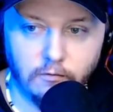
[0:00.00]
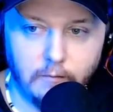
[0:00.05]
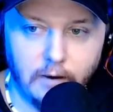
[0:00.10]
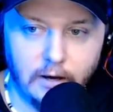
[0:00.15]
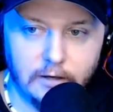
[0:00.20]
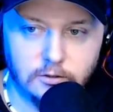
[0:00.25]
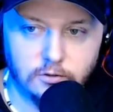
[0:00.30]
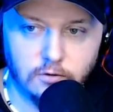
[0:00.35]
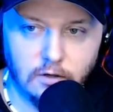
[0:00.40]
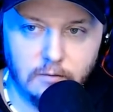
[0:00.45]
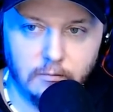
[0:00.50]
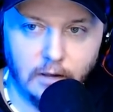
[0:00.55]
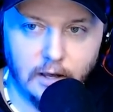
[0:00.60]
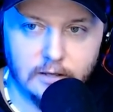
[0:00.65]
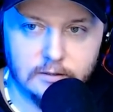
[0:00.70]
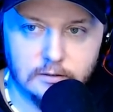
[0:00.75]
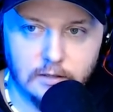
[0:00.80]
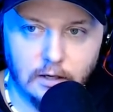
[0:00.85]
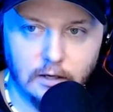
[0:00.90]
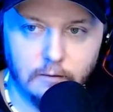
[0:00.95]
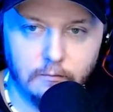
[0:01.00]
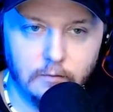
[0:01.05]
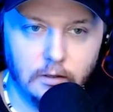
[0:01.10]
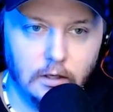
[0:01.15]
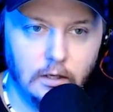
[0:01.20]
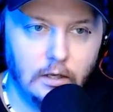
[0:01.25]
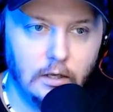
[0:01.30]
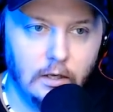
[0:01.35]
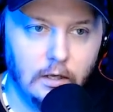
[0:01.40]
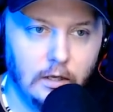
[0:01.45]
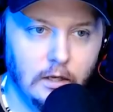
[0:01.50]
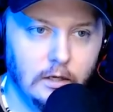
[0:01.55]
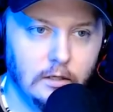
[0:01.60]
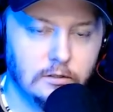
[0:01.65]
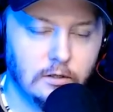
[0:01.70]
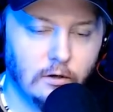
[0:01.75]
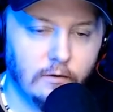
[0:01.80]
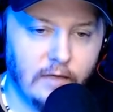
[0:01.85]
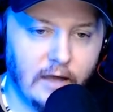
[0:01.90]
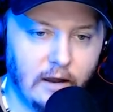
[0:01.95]
my stream last night.
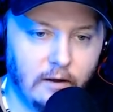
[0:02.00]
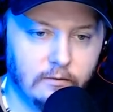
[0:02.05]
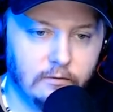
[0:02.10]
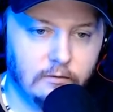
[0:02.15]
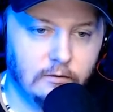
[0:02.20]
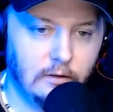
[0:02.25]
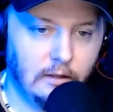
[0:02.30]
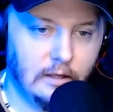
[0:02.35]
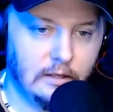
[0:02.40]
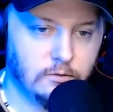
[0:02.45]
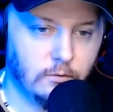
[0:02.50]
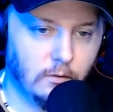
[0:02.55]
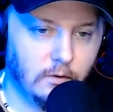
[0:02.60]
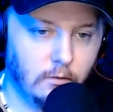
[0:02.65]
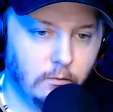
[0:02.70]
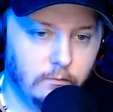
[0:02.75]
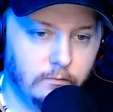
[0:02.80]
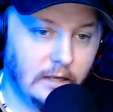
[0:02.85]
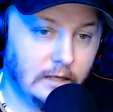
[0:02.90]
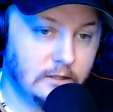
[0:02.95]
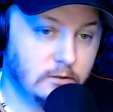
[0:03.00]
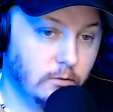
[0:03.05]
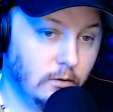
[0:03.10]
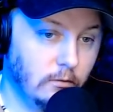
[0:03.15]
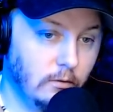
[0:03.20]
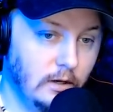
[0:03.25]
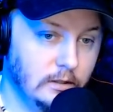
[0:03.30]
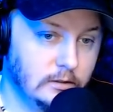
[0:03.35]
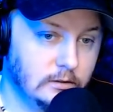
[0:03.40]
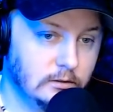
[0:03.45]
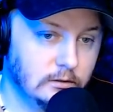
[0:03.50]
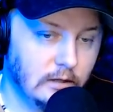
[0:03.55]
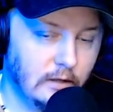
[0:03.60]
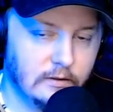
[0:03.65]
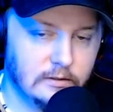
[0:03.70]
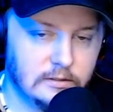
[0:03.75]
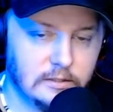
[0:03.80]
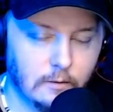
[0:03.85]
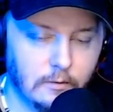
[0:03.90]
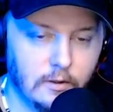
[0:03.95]
So that's what it was. And
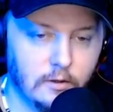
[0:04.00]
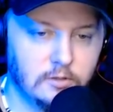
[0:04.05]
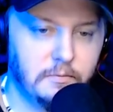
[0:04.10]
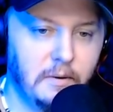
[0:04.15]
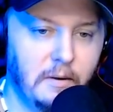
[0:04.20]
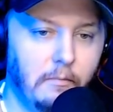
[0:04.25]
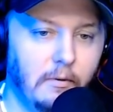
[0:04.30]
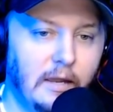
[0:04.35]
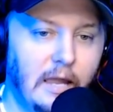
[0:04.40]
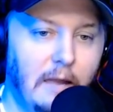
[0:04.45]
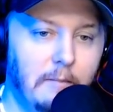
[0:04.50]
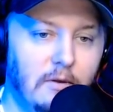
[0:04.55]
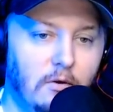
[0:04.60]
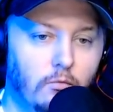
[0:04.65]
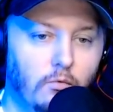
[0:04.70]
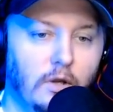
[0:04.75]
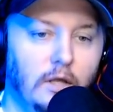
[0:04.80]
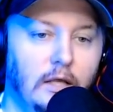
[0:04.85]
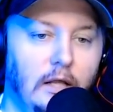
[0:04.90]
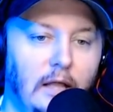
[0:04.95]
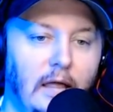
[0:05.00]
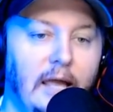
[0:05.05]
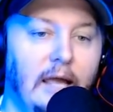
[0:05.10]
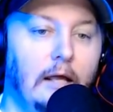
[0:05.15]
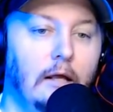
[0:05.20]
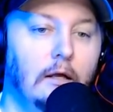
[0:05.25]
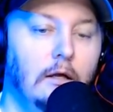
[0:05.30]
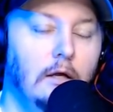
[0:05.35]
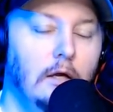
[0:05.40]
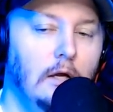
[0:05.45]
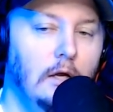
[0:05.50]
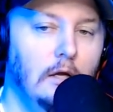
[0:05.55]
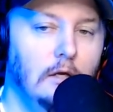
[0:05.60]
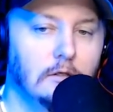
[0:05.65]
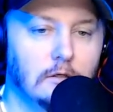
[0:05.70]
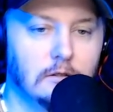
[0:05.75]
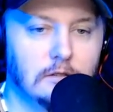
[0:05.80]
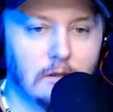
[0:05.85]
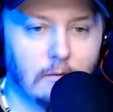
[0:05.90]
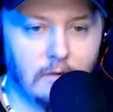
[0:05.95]
then some of those people came in really late.
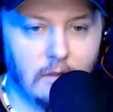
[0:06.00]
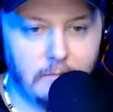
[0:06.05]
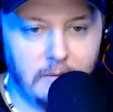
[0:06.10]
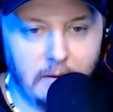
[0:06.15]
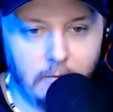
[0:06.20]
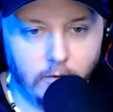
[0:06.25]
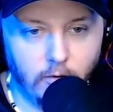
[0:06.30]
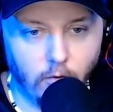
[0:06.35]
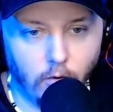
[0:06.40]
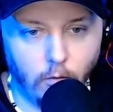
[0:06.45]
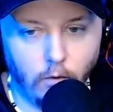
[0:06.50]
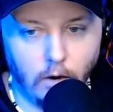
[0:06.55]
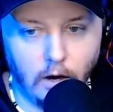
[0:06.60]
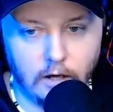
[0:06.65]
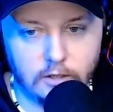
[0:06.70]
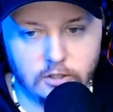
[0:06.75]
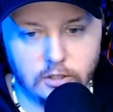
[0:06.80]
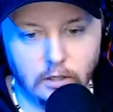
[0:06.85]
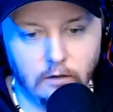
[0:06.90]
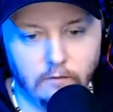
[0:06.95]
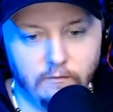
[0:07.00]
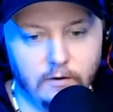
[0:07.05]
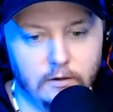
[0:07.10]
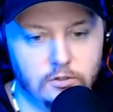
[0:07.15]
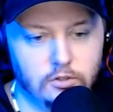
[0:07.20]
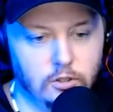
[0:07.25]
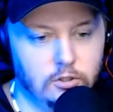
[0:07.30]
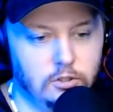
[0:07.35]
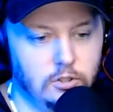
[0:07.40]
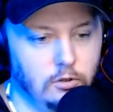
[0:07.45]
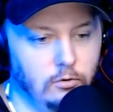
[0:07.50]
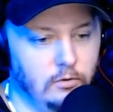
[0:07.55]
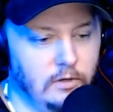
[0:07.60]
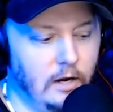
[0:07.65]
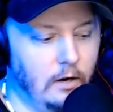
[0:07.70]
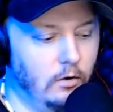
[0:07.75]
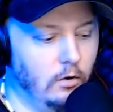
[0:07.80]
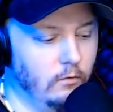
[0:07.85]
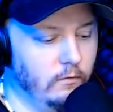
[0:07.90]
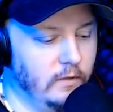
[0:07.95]
So some of the people that were watching eventually tuned
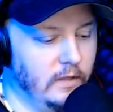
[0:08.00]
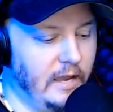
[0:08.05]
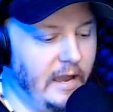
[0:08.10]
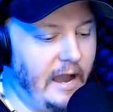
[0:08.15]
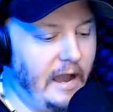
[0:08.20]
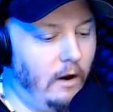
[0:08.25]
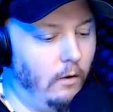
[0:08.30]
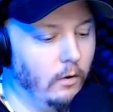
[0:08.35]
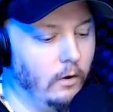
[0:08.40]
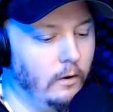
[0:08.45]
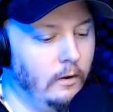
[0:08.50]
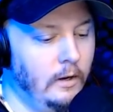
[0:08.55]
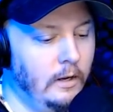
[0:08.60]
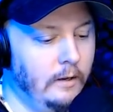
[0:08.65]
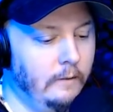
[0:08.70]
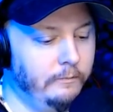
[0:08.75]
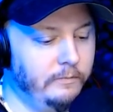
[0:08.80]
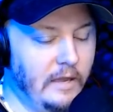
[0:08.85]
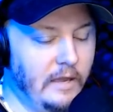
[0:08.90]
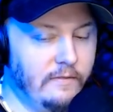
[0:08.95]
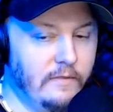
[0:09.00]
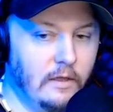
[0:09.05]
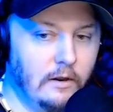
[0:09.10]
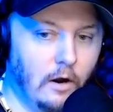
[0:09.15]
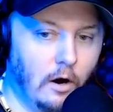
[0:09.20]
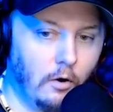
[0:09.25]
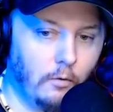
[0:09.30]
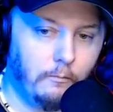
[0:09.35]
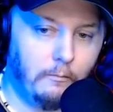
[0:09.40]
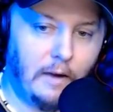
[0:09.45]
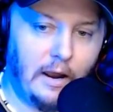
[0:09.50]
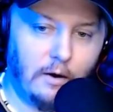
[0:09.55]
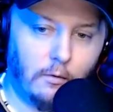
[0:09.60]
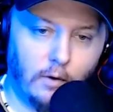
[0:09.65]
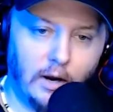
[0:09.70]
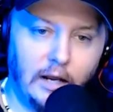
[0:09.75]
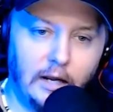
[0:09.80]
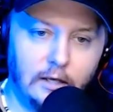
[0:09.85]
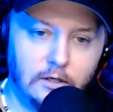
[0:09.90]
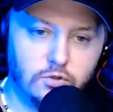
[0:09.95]
out over the hour. And then my
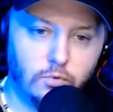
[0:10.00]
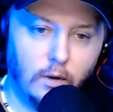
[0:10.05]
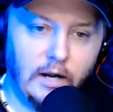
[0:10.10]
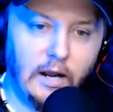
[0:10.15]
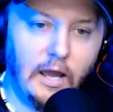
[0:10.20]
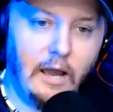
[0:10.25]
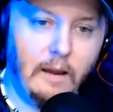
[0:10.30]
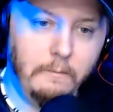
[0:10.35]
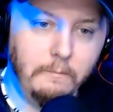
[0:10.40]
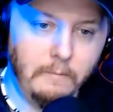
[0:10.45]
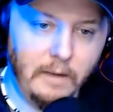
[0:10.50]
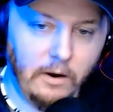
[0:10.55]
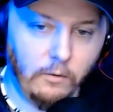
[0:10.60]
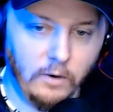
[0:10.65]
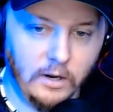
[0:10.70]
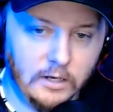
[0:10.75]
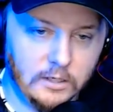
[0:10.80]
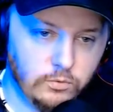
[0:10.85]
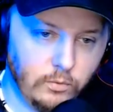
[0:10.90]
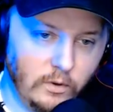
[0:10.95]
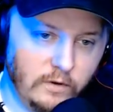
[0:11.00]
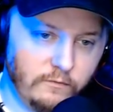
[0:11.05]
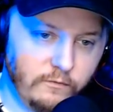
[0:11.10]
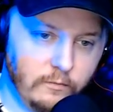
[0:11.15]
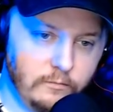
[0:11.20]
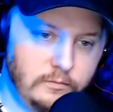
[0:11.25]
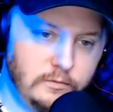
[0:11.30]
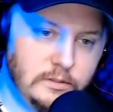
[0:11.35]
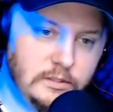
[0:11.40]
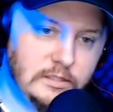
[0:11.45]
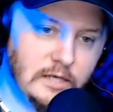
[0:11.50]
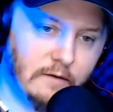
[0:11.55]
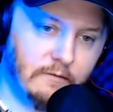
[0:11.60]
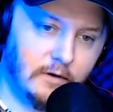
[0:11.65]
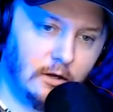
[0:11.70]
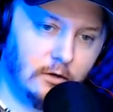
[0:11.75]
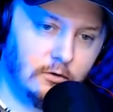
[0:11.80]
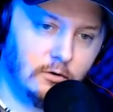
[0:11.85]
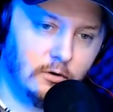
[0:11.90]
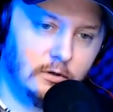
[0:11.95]
ratings went up. My ratings went from
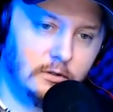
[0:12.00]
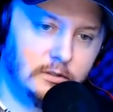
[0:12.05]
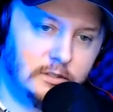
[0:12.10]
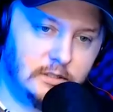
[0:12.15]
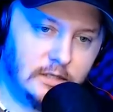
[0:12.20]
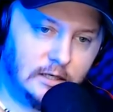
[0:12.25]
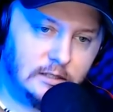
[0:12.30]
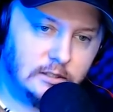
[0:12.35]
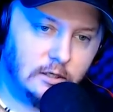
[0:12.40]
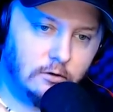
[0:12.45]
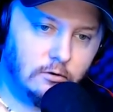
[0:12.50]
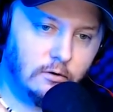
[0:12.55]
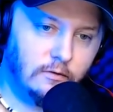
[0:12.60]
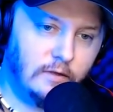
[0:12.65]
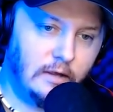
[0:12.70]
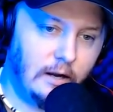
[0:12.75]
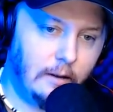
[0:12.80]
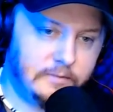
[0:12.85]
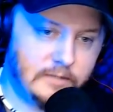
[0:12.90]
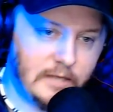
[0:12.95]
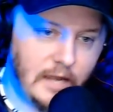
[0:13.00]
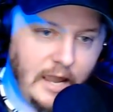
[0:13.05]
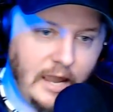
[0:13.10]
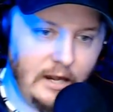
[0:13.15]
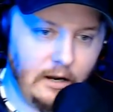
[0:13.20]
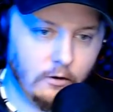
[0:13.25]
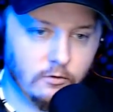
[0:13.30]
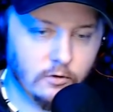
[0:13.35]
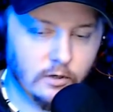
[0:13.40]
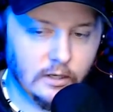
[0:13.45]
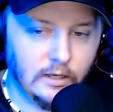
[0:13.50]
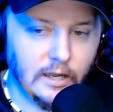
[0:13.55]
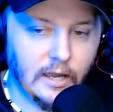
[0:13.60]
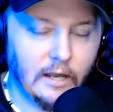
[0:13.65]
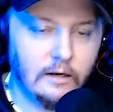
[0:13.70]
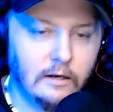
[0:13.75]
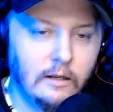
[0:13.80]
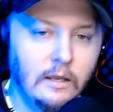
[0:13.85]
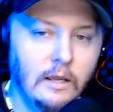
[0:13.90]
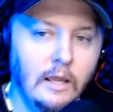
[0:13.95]
700 and 600, then up to 800
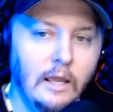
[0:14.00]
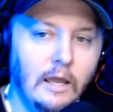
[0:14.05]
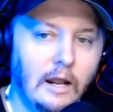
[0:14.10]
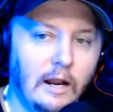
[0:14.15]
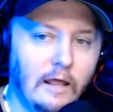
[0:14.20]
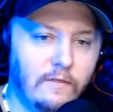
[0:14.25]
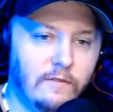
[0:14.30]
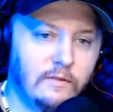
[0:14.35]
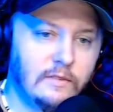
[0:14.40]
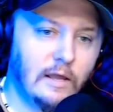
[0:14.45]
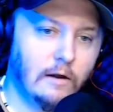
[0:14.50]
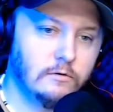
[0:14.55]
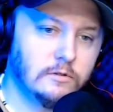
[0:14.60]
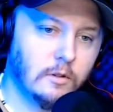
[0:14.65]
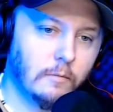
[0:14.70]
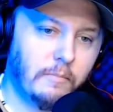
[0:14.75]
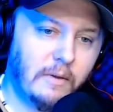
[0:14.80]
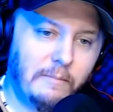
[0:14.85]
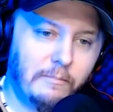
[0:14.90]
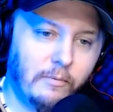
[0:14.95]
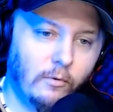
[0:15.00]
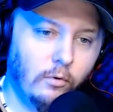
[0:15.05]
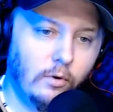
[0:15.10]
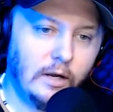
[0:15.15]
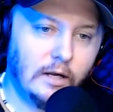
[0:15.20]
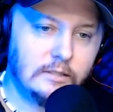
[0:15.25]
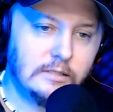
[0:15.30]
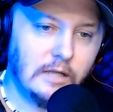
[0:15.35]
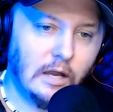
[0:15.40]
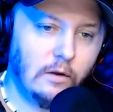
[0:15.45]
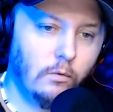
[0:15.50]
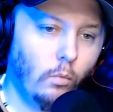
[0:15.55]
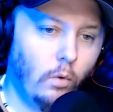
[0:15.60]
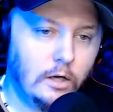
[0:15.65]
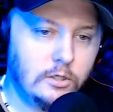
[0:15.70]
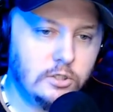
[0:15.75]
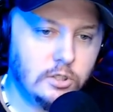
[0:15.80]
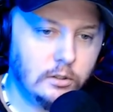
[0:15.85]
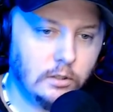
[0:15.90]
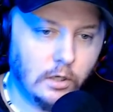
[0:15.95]
again. And I think that was the people who got done
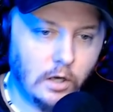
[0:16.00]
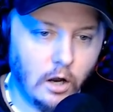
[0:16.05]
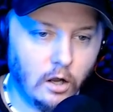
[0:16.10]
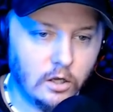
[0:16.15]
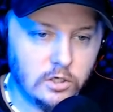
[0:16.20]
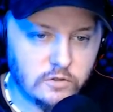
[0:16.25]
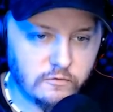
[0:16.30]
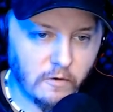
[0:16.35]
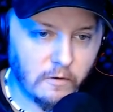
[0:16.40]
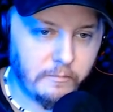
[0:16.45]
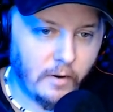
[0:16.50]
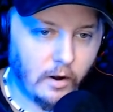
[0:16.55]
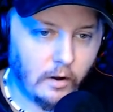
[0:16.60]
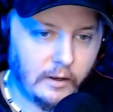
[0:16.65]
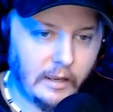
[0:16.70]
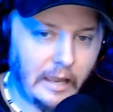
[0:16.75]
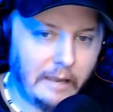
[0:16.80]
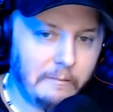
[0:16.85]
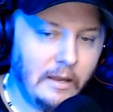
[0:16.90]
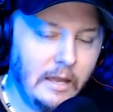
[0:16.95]
watching the college football game